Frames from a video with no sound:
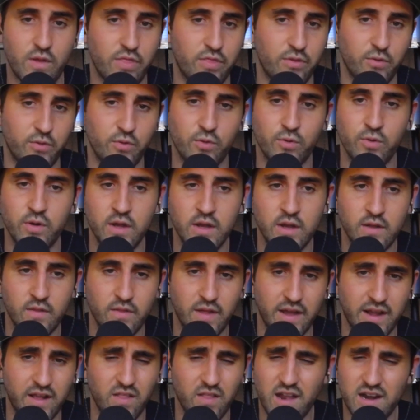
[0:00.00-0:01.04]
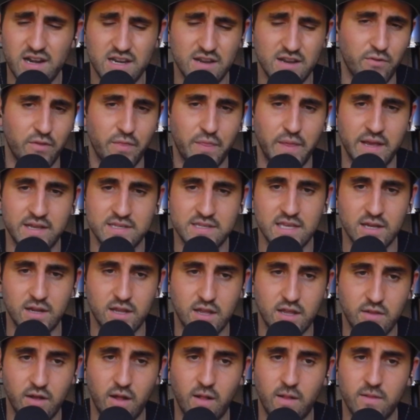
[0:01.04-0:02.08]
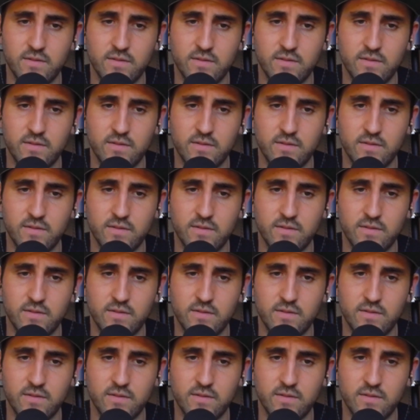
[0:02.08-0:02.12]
We went through like a lot of different things that